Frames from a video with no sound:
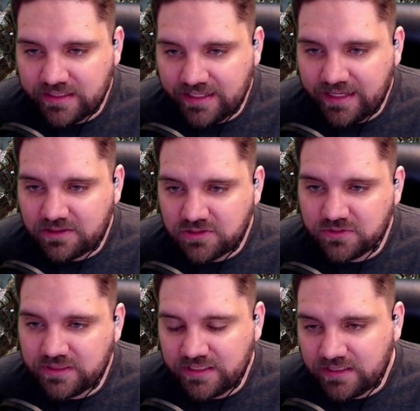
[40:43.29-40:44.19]
They
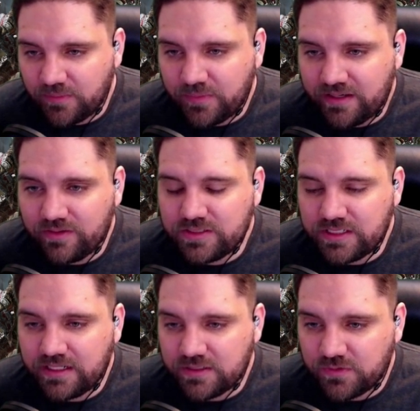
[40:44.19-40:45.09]
actually
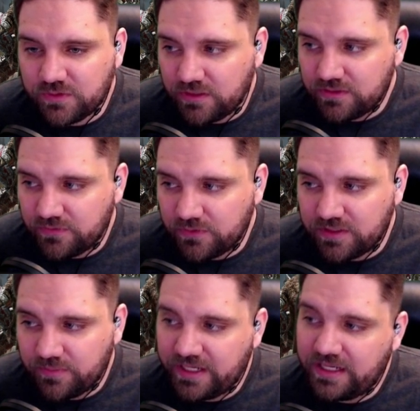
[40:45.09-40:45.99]
apologized for
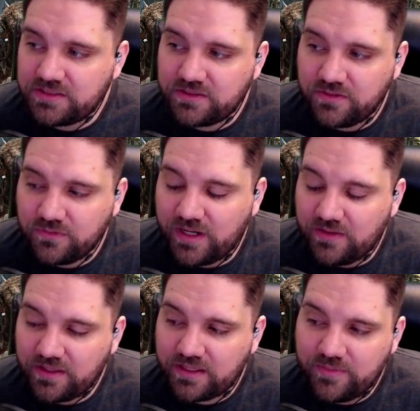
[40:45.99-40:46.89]
the patch of
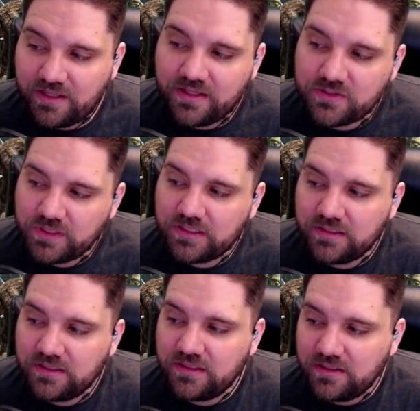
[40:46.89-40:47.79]
WoW that came out last week.
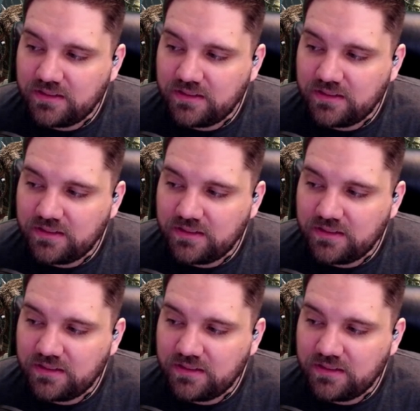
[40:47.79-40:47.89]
